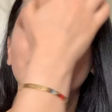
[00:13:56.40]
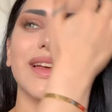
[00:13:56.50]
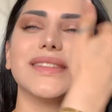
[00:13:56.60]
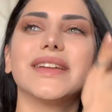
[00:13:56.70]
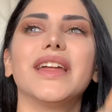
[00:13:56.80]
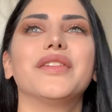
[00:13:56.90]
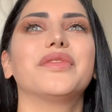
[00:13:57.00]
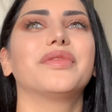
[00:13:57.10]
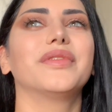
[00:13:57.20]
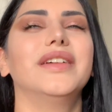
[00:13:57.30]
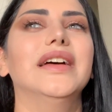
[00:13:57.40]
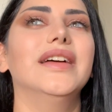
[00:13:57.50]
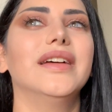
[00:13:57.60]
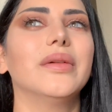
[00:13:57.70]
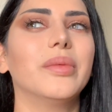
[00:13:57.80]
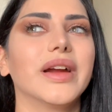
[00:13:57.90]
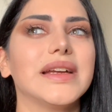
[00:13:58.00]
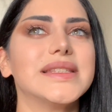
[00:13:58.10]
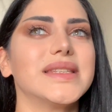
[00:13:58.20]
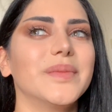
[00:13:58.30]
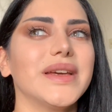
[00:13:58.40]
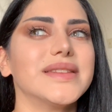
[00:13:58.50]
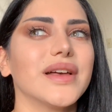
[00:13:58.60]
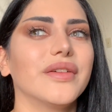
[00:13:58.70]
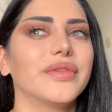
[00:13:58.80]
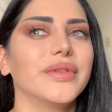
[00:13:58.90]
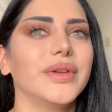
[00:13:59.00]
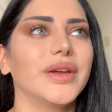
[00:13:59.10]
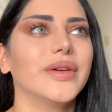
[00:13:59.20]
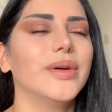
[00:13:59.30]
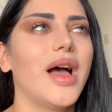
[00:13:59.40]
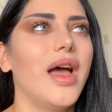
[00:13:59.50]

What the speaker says: that's kind of where I see myself, you know,